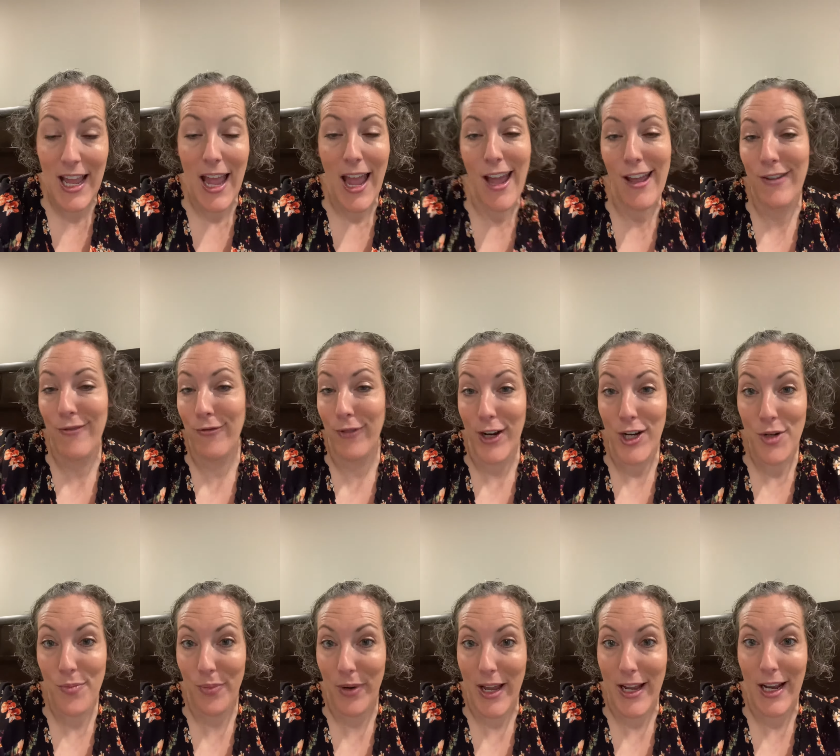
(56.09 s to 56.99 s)
and
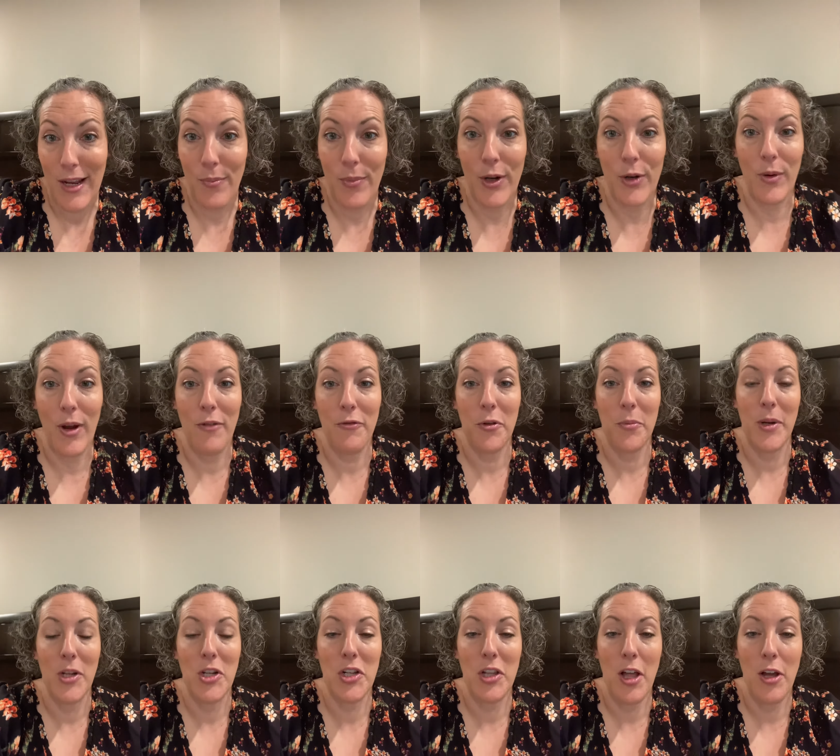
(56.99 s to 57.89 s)
French bread had been around for
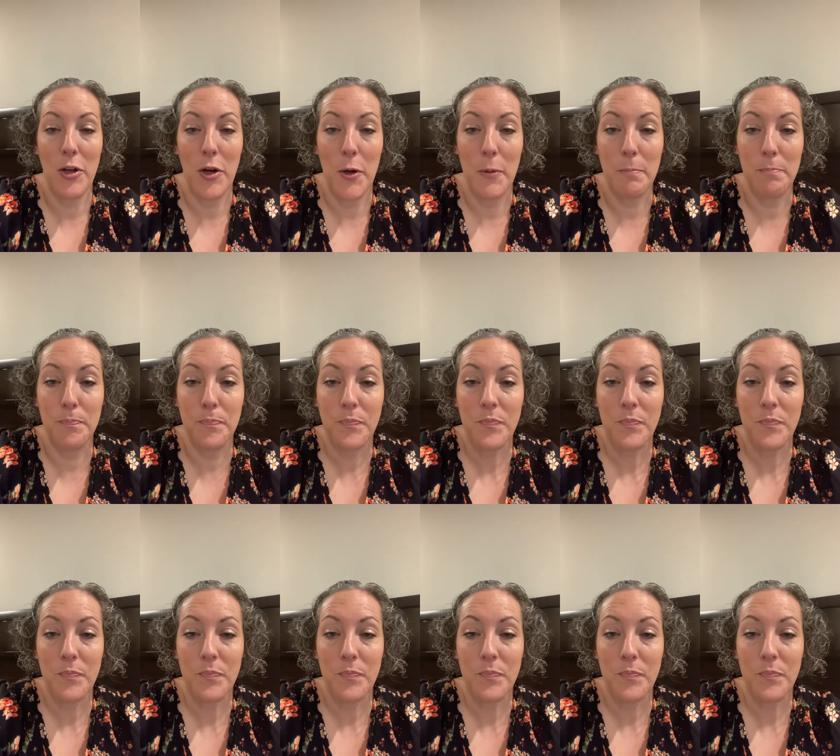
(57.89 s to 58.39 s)
much longer.